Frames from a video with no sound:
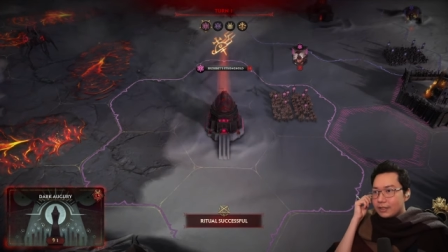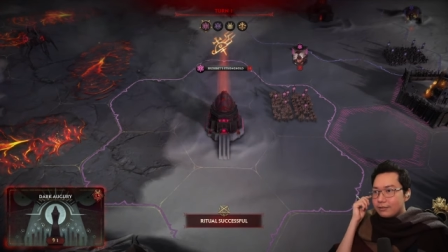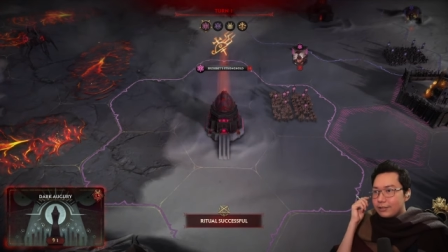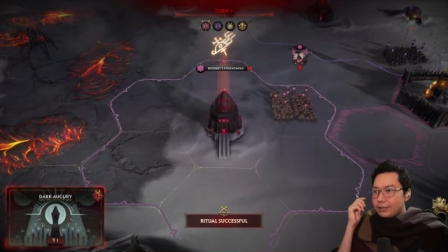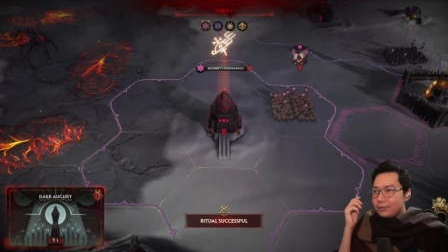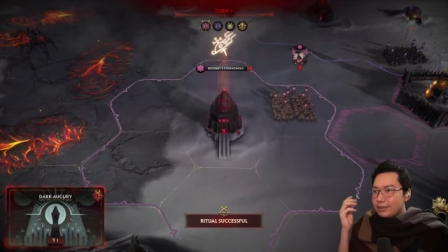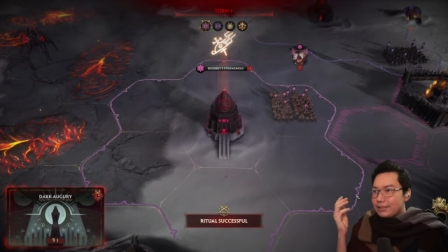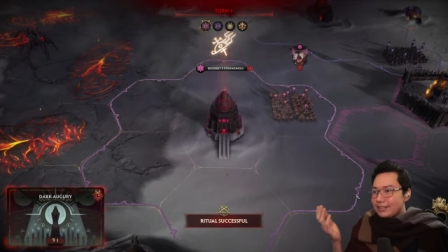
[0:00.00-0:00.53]

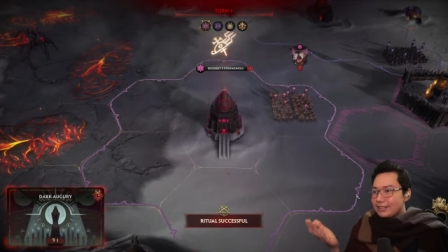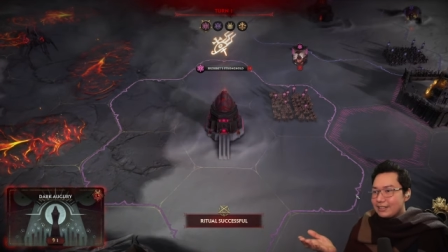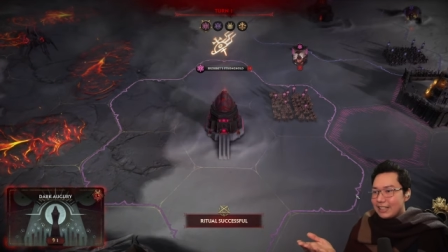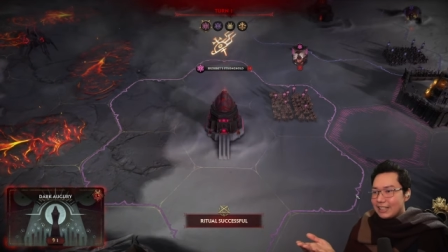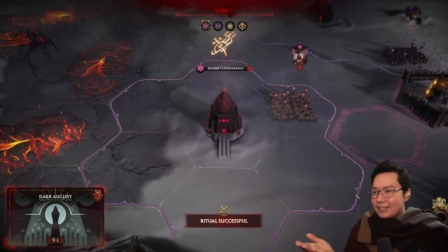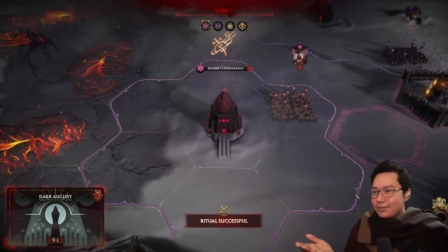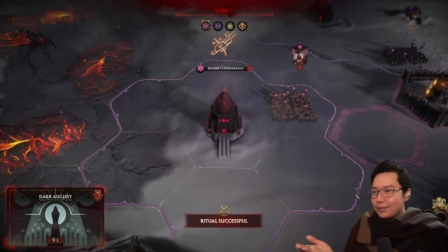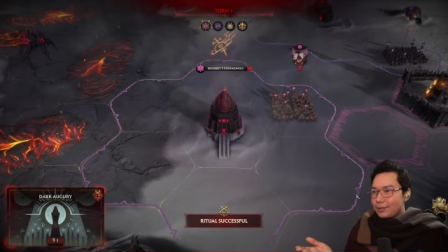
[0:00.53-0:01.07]
Ritual
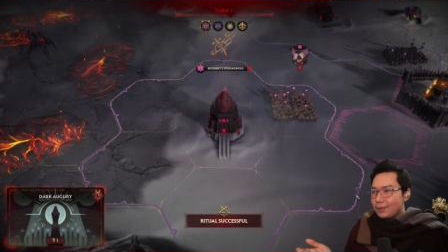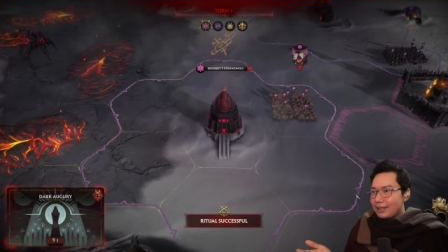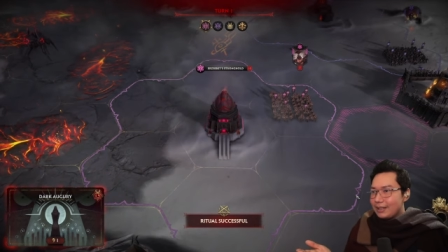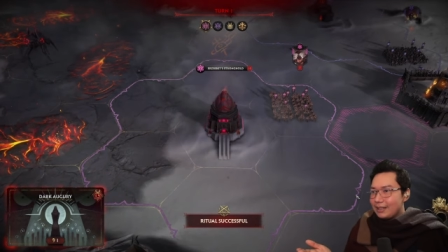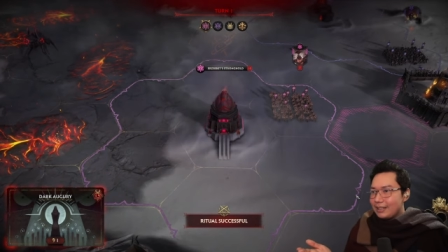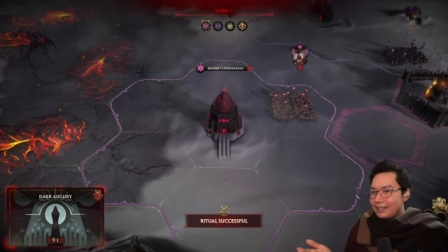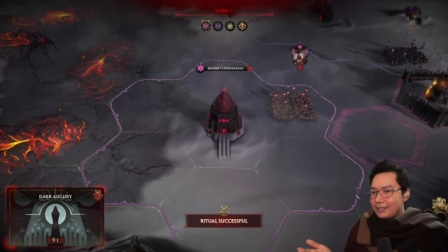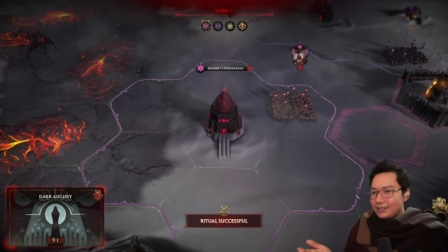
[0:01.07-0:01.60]
successful, what
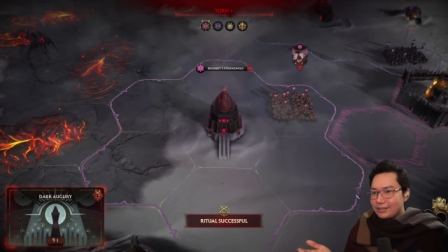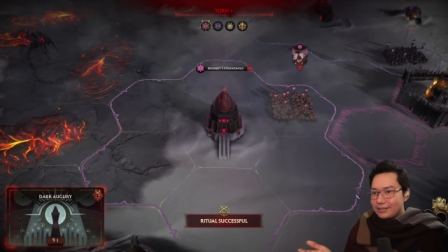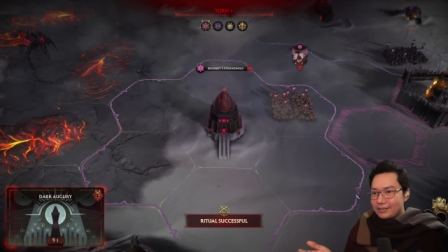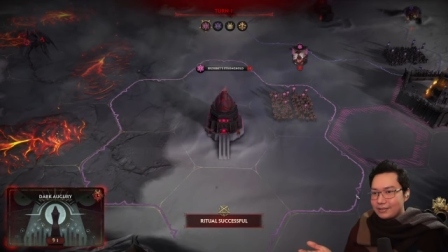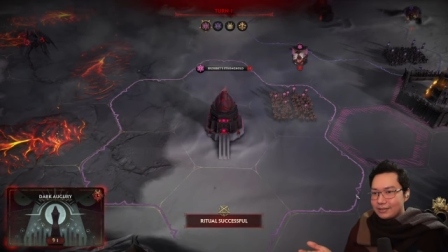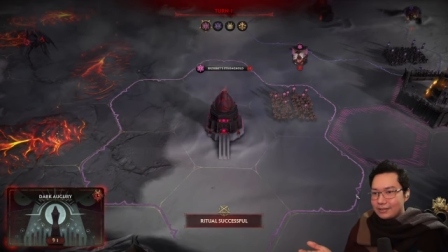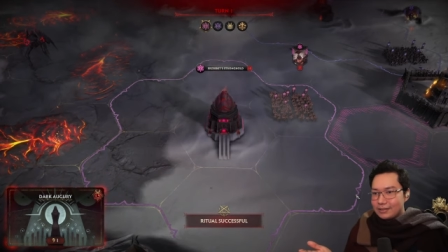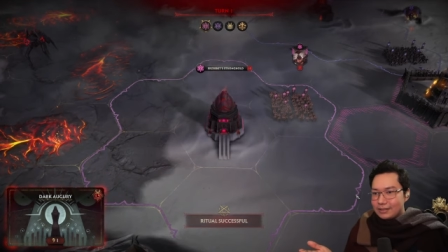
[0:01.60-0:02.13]
they do?
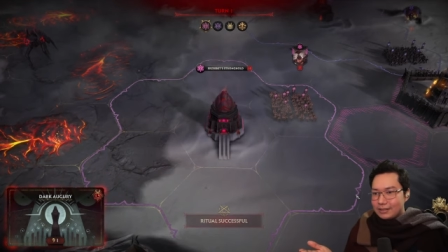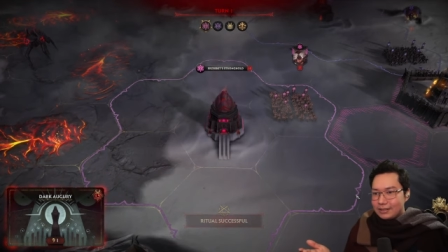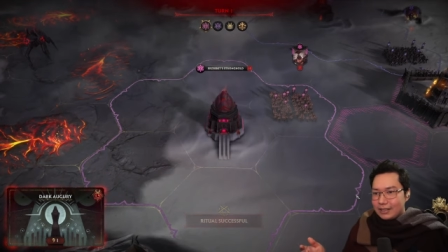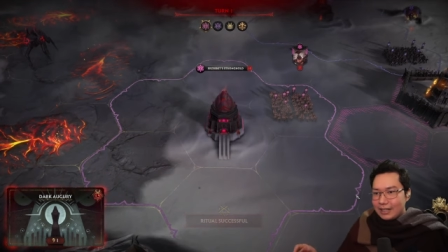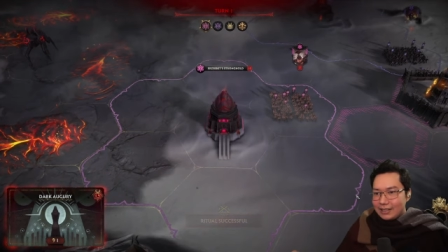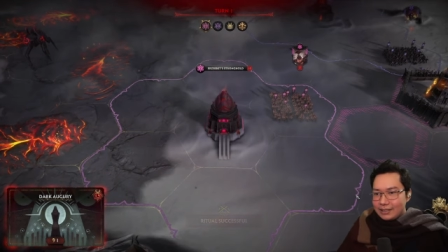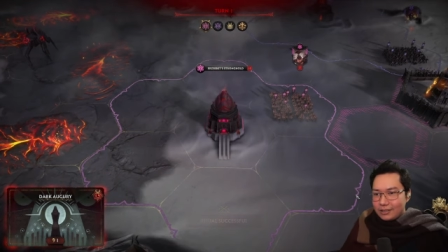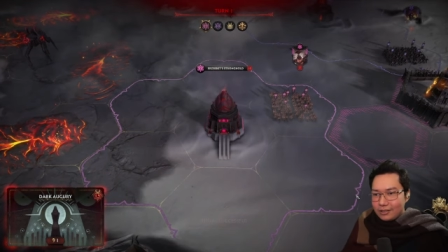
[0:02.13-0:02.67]

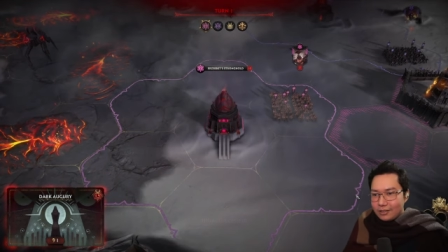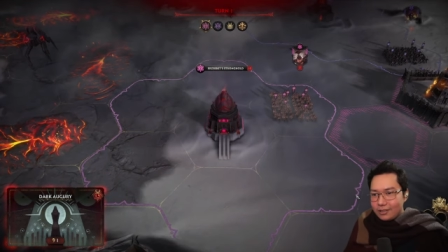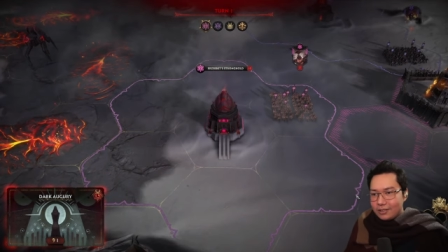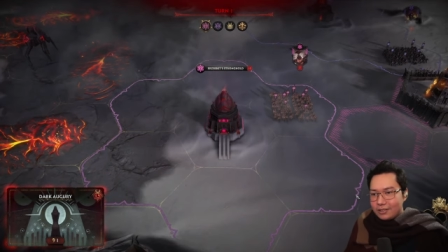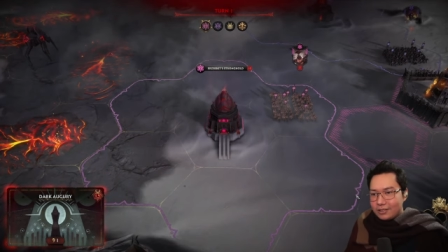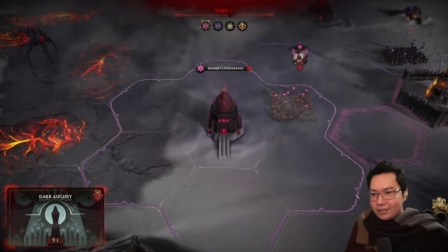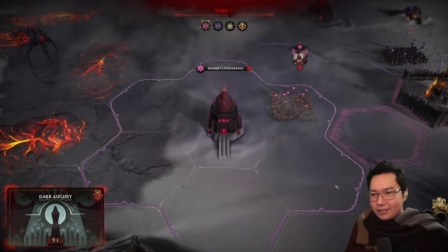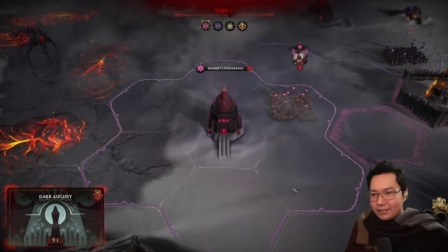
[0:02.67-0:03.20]
Dark
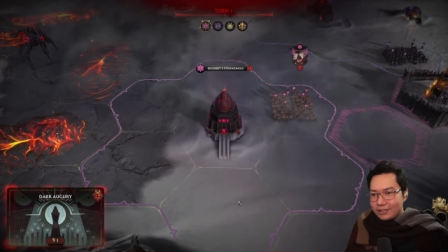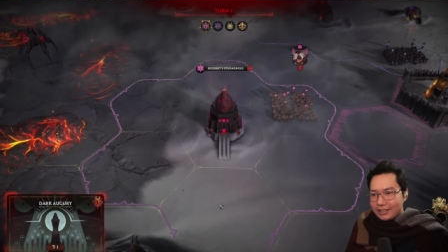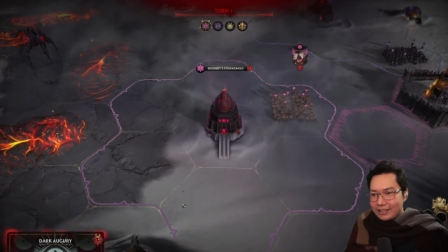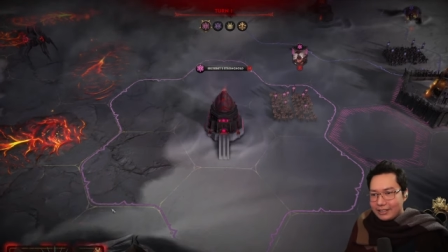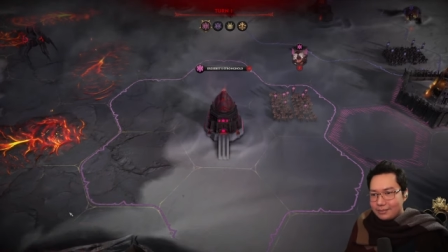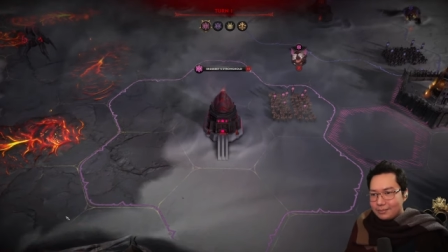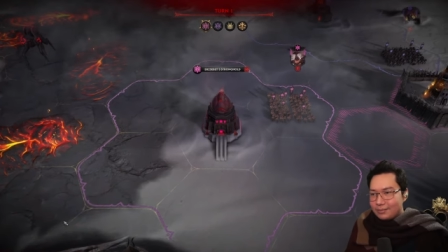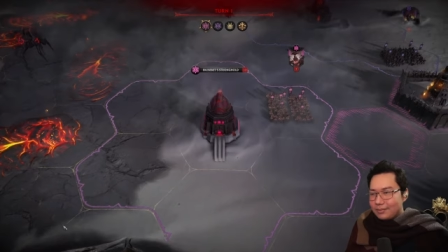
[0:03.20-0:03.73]

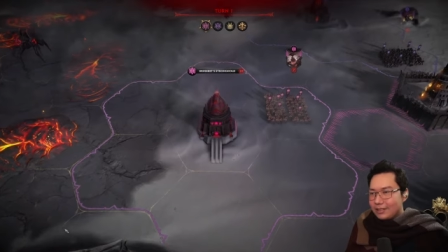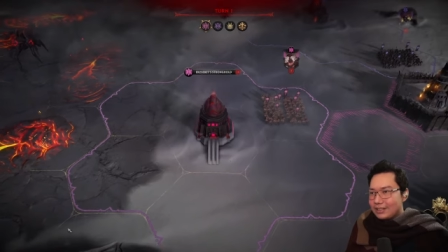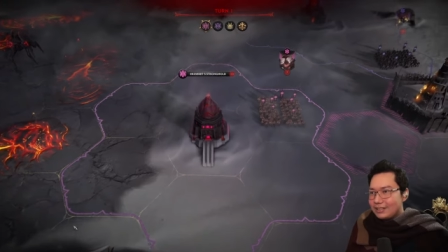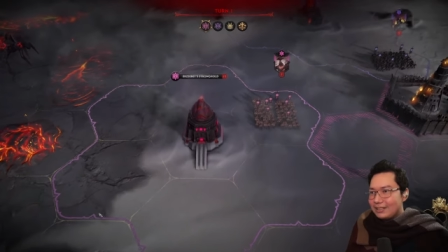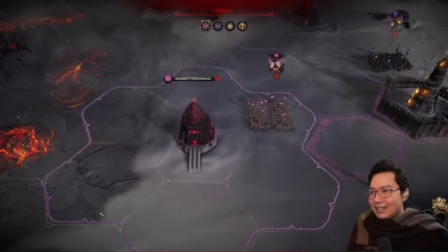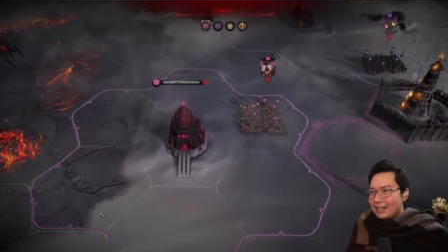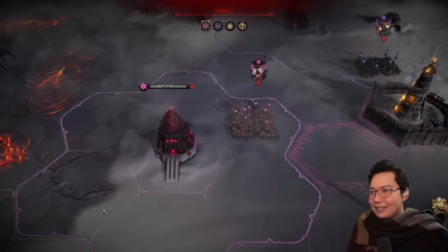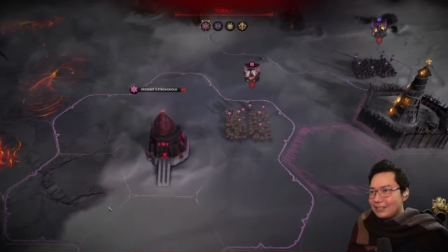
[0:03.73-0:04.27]
Augury? What's
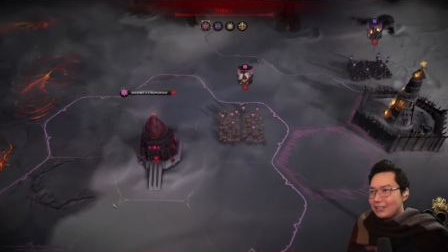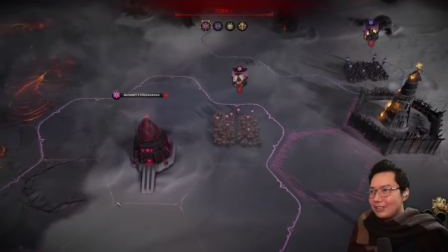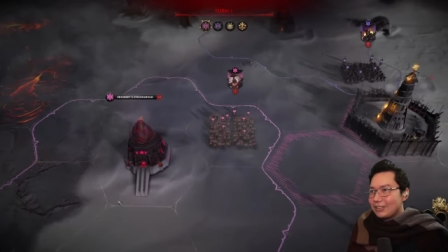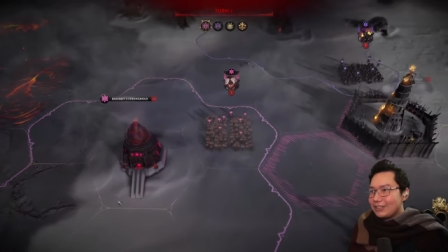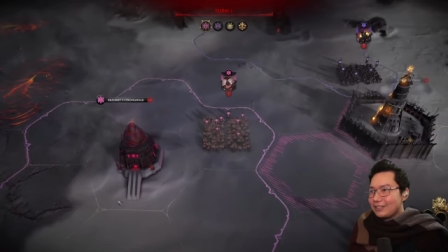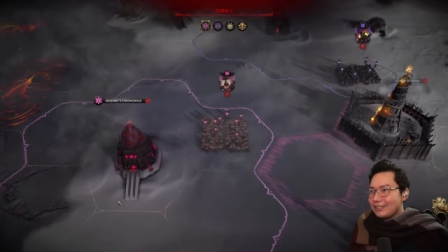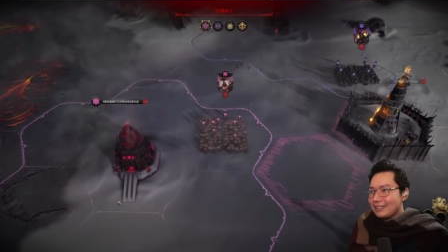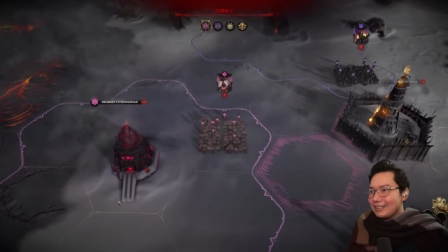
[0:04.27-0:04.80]
Dark
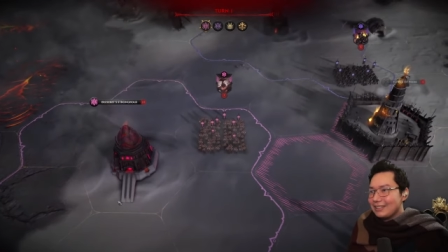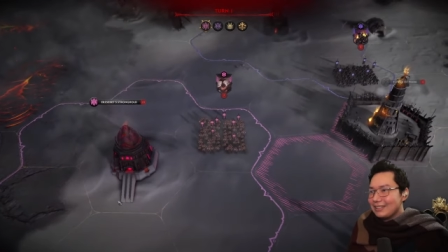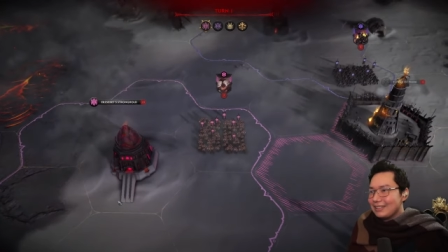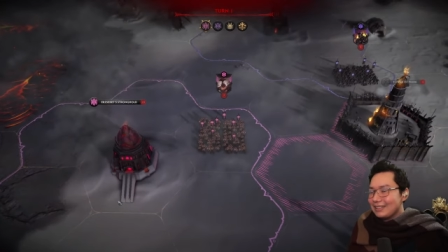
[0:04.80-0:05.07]
Augury?